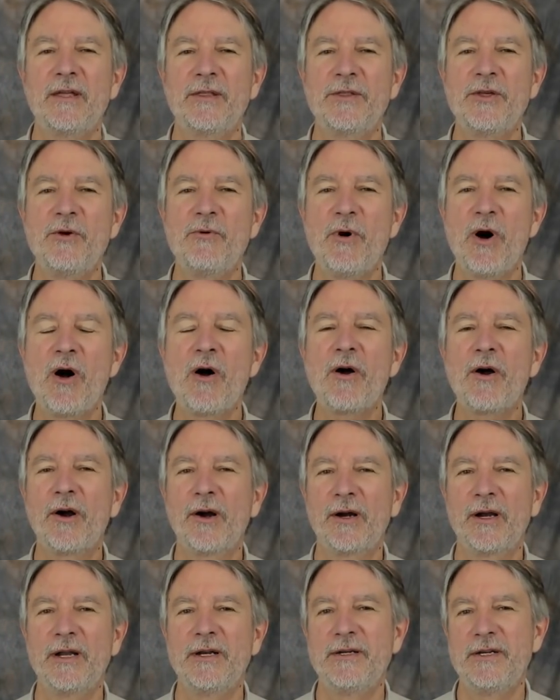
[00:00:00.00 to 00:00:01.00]
you
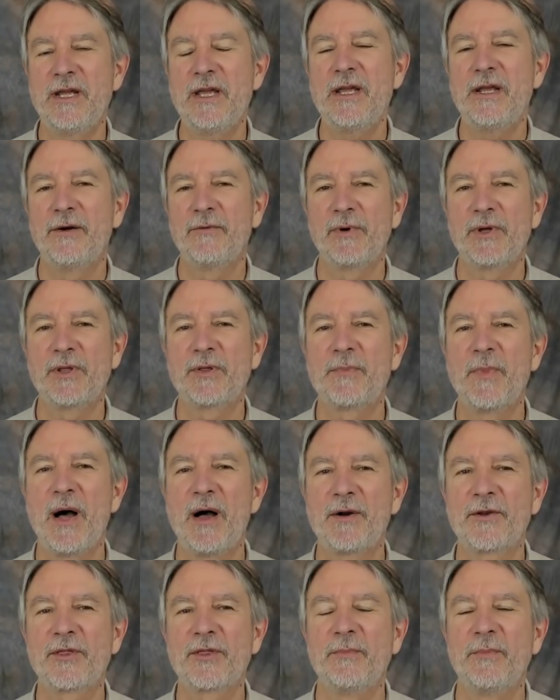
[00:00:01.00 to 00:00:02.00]
are indeed
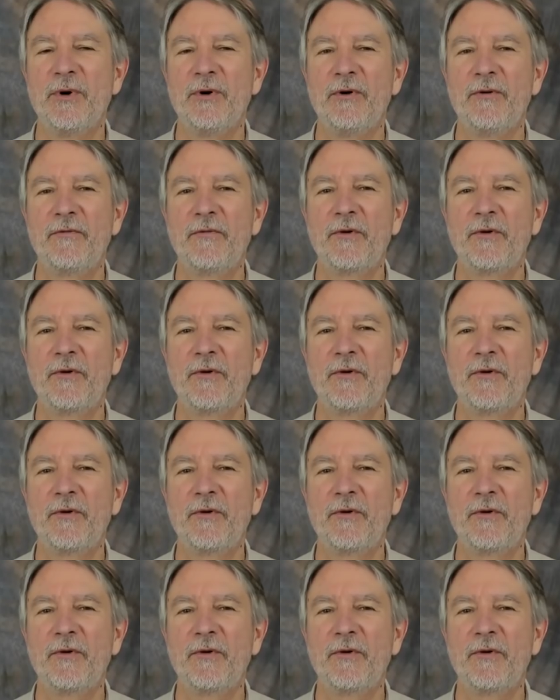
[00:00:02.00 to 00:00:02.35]
responsible